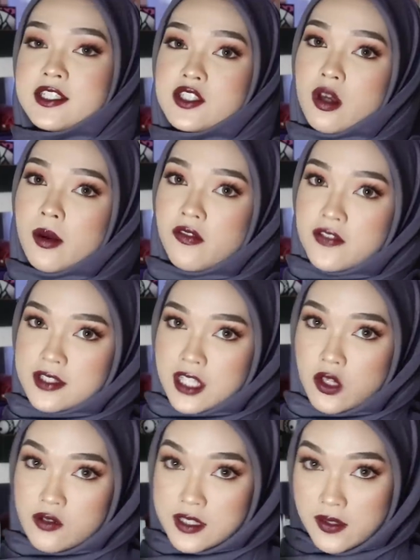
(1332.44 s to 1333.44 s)
This is not my
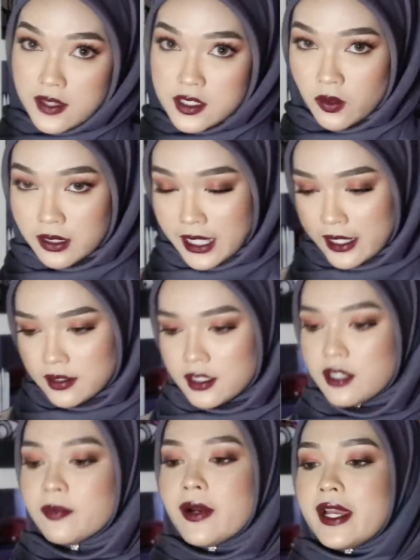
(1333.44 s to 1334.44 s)
first time using this all
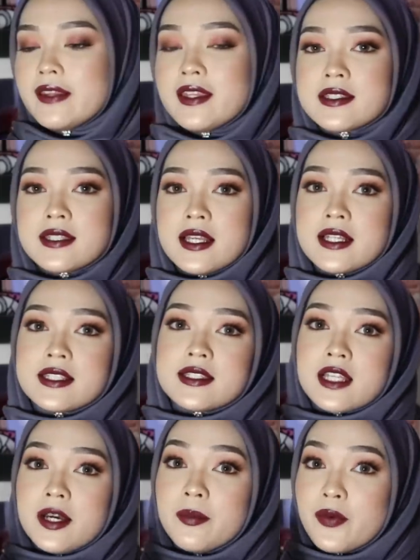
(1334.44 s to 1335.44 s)
nighter, but this
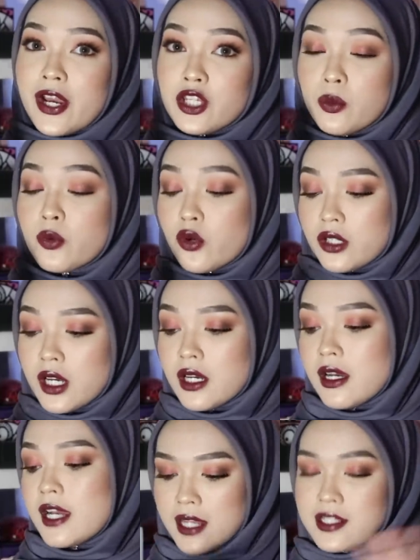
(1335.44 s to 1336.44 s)
is a brand new
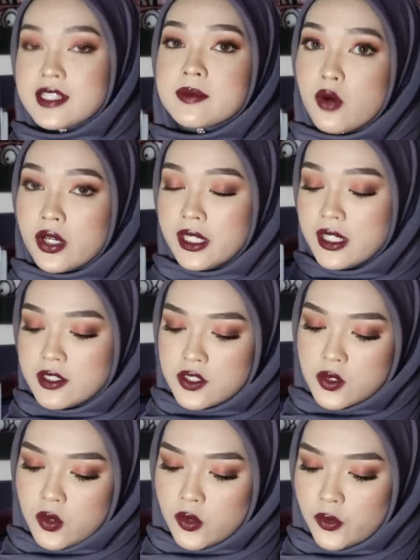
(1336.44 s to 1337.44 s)
product. I just bought
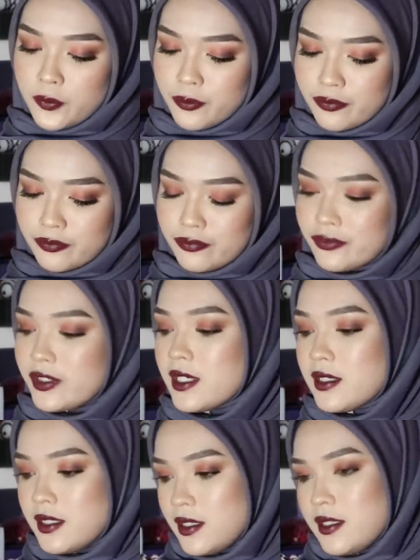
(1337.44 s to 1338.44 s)
it, so
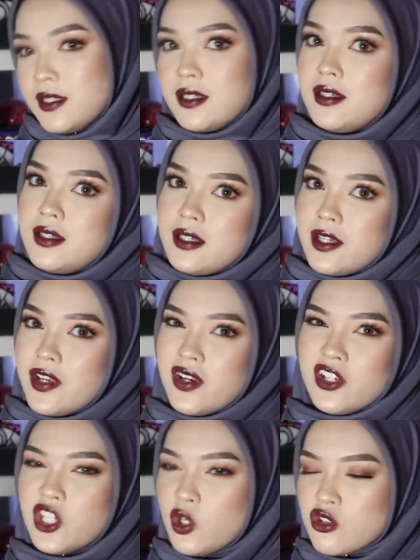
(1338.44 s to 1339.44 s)

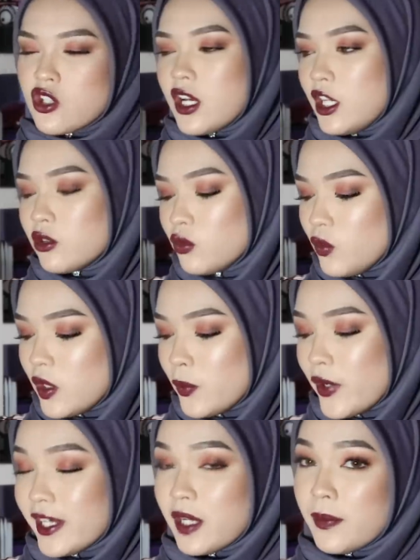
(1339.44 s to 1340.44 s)
kira new jugalah tu
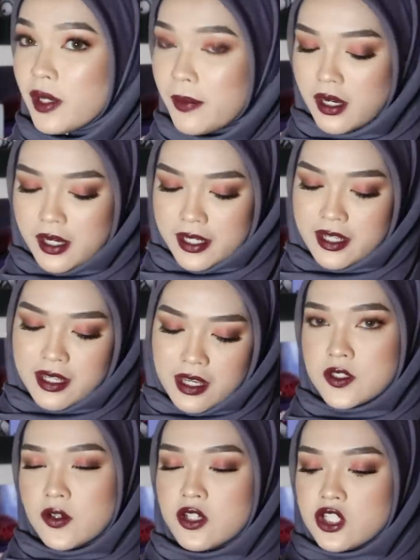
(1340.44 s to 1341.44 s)
walaupun I dah pernah pakai.
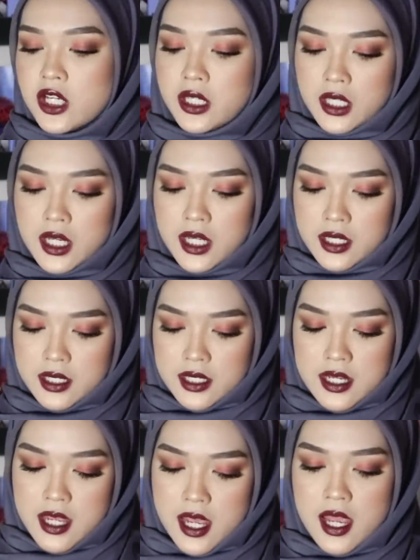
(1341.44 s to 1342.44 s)
So, shake it
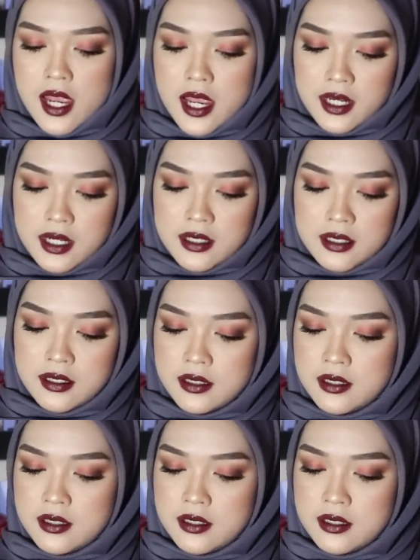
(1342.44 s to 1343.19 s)
and